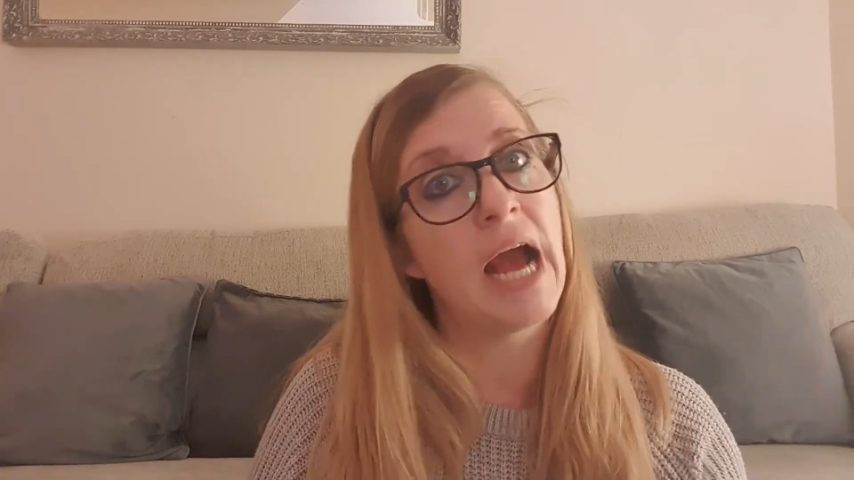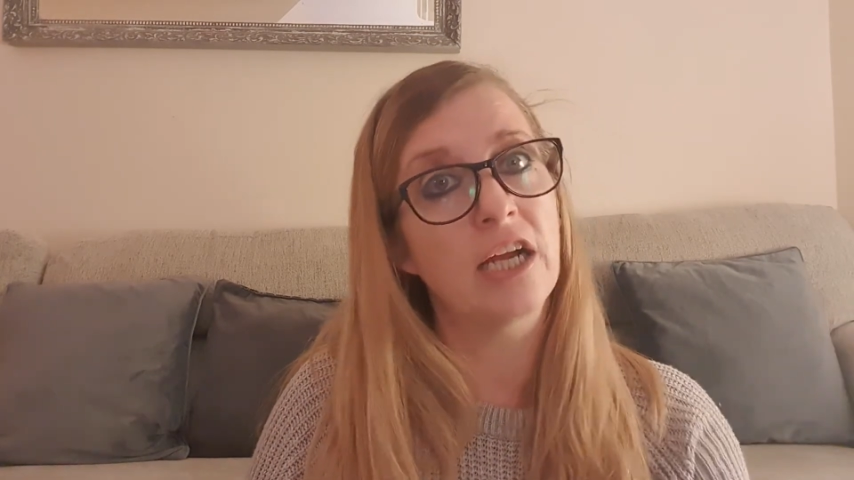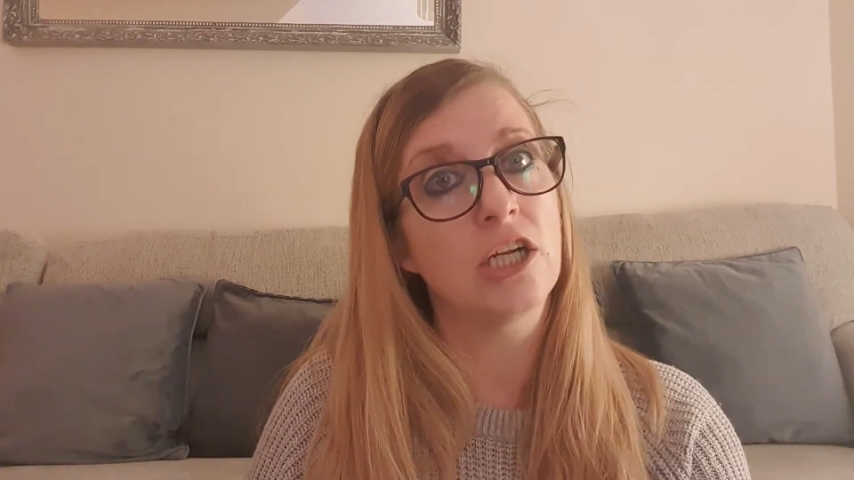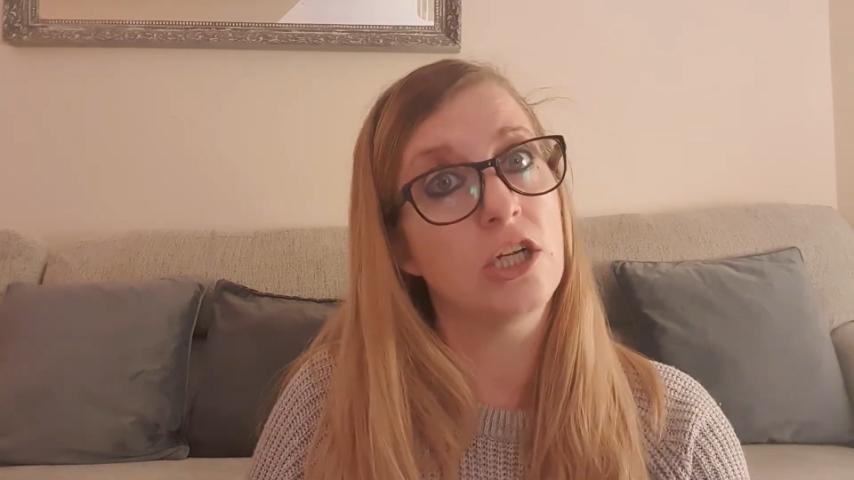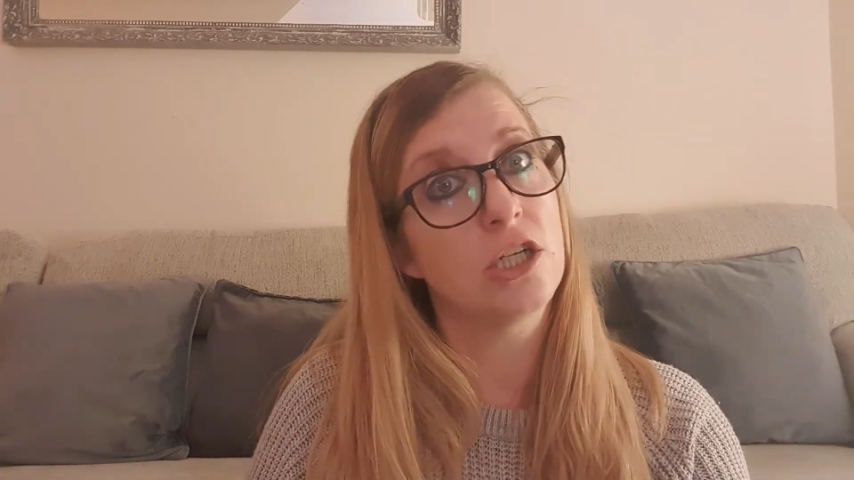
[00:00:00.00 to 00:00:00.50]

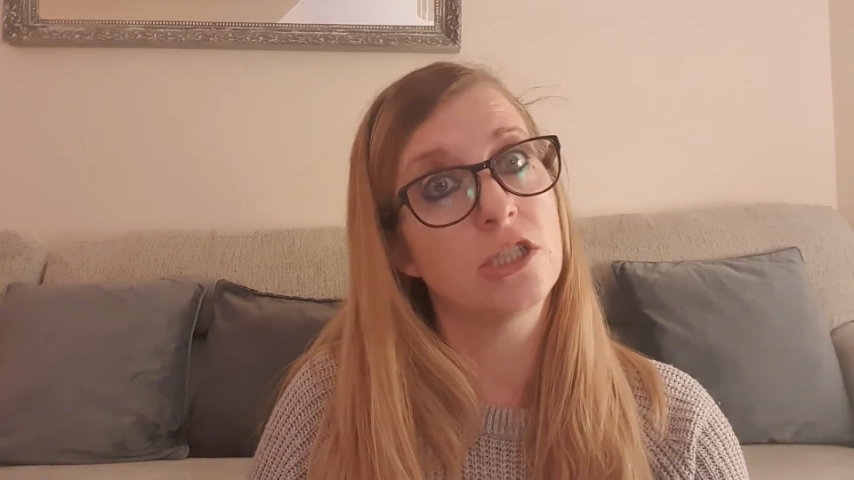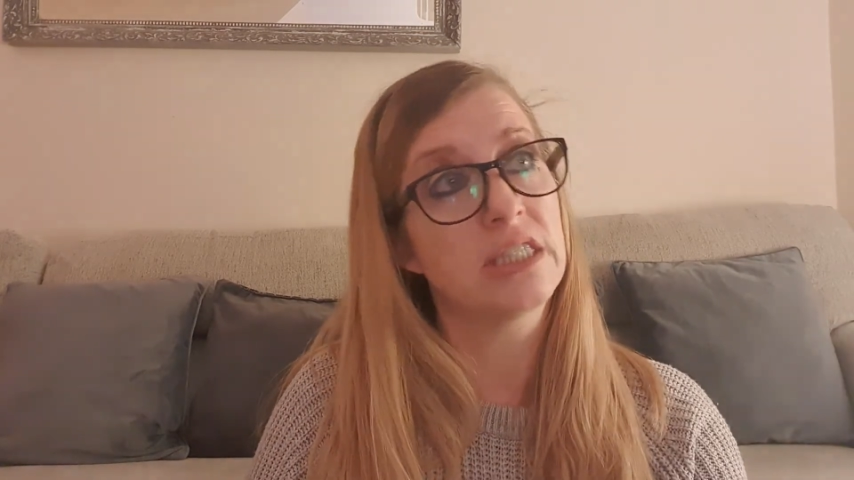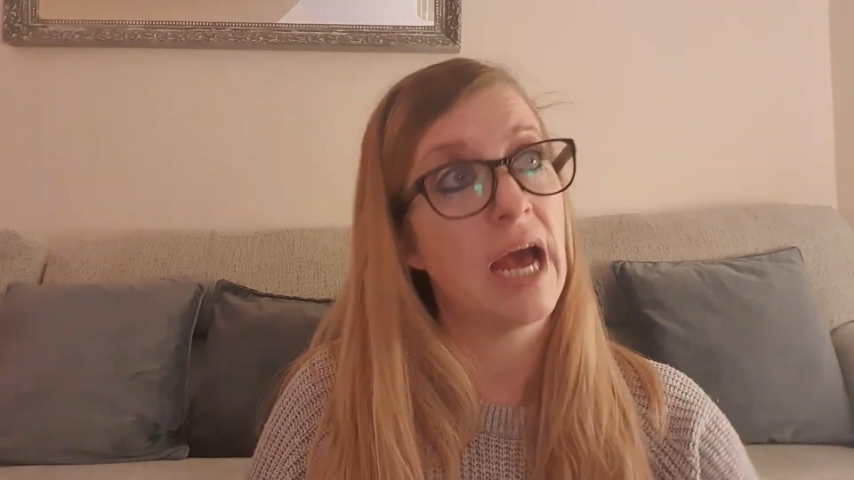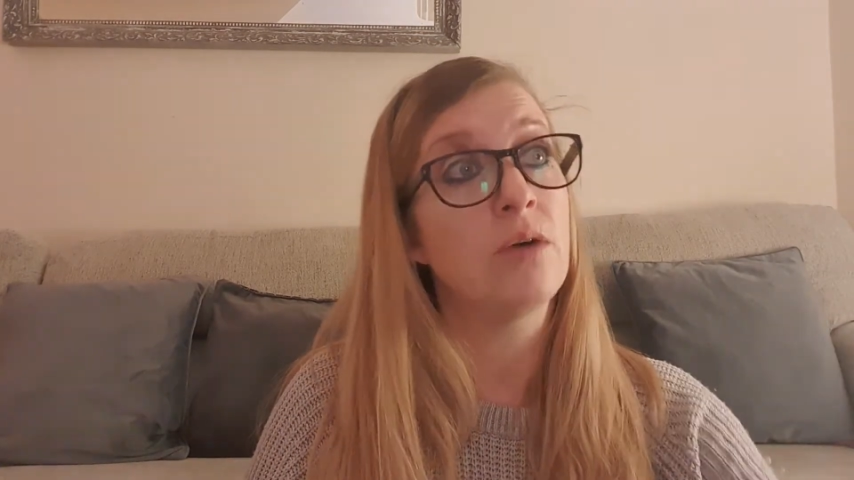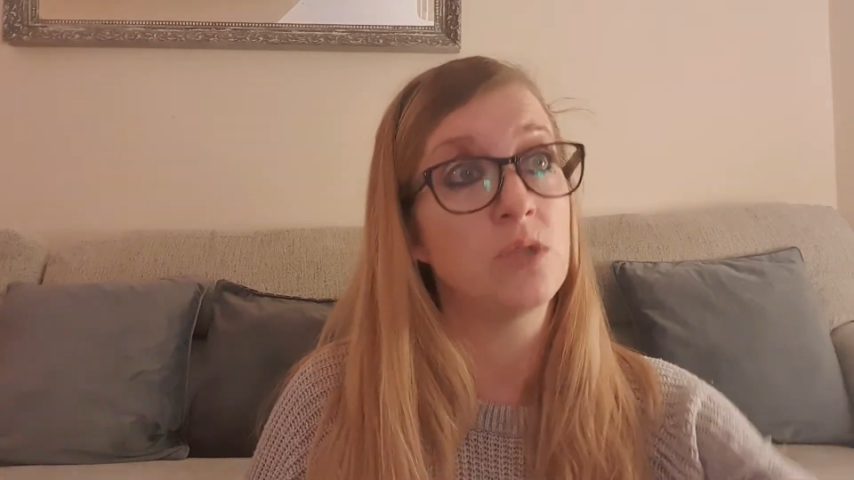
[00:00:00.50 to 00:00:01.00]
and
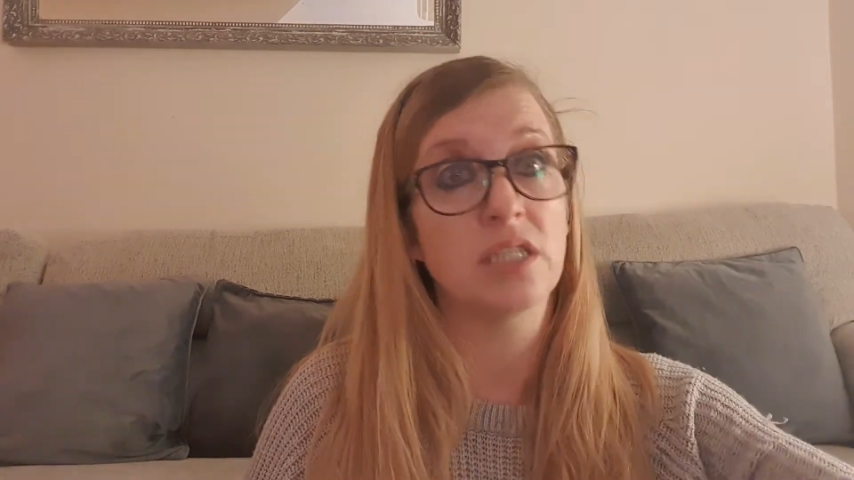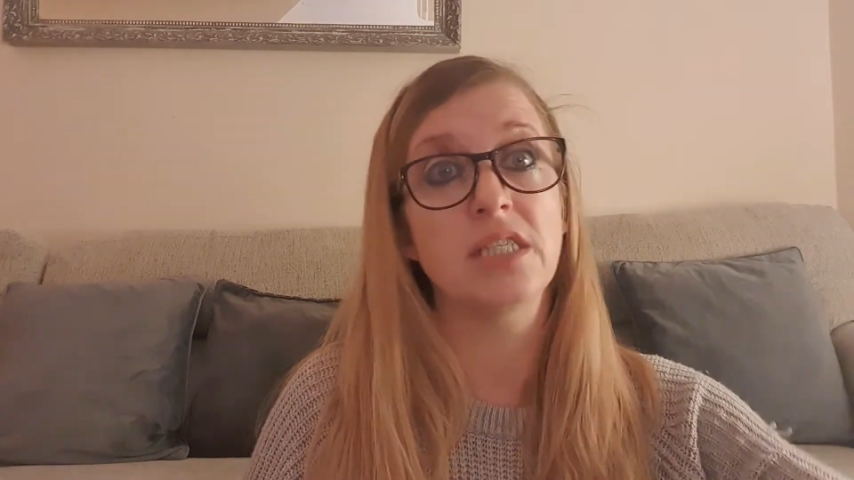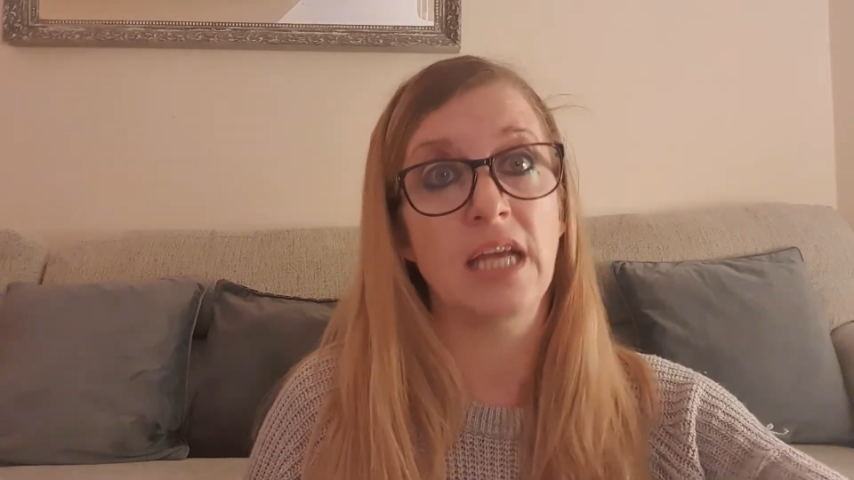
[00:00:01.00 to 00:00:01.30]
tells her to